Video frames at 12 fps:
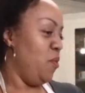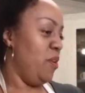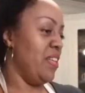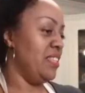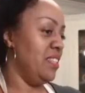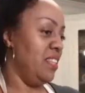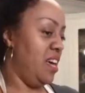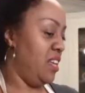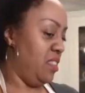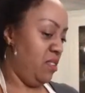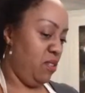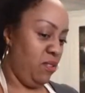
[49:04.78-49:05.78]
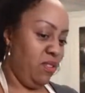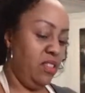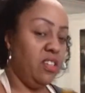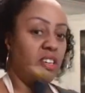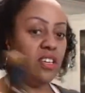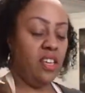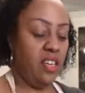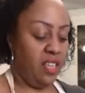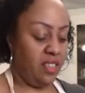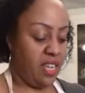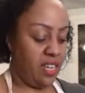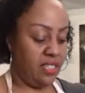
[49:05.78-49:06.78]
wait, that's a lot though. Look,
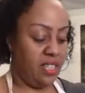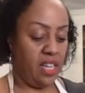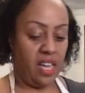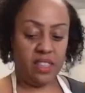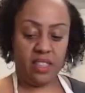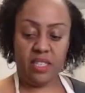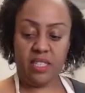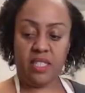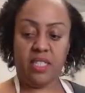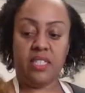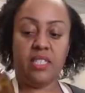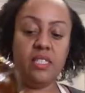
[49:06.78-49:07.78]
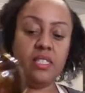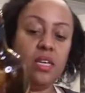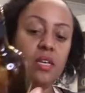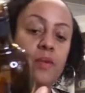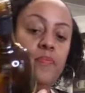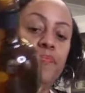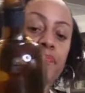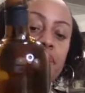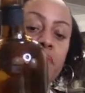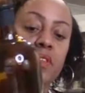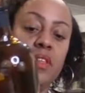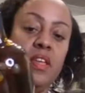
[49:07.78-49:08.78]
that is a lot. This is
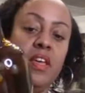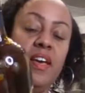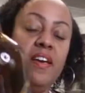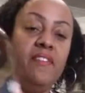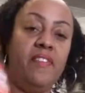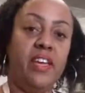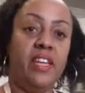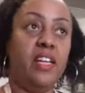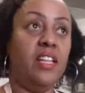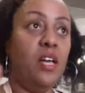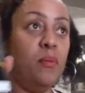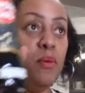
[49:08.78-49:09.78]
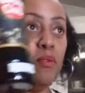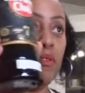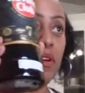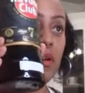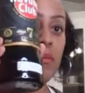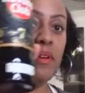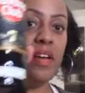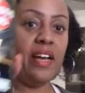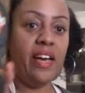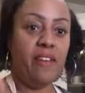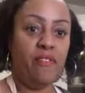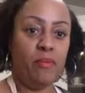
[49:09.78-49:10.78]
Havana Club rum.
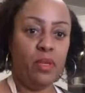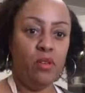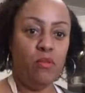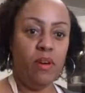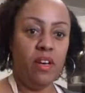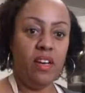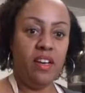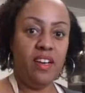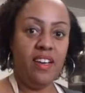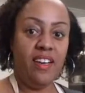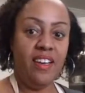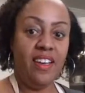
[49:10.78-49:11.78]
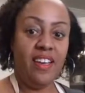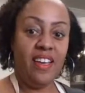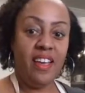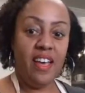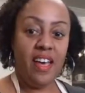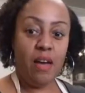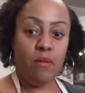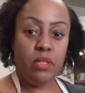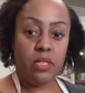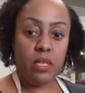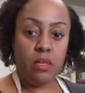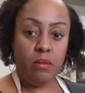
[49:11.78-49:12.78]
I got it from Cuba. I
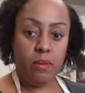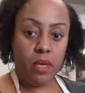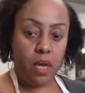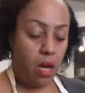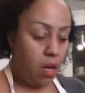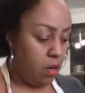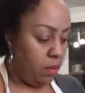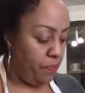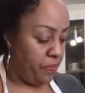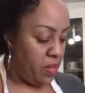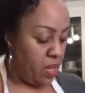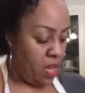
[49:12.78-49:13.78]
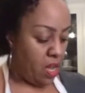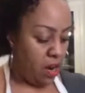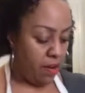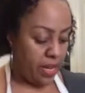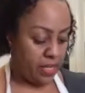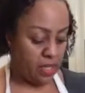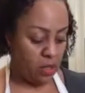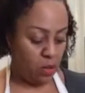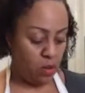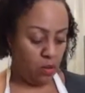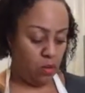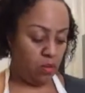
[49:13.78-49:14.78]
went to Cuba, y'all. All right,
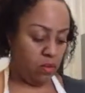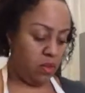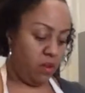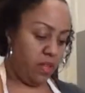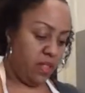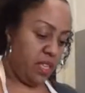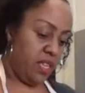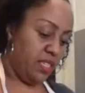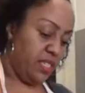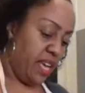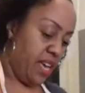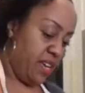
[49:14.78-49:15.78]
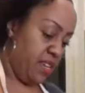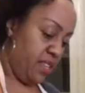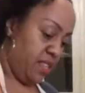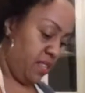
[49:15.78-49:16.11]
so the only thing is that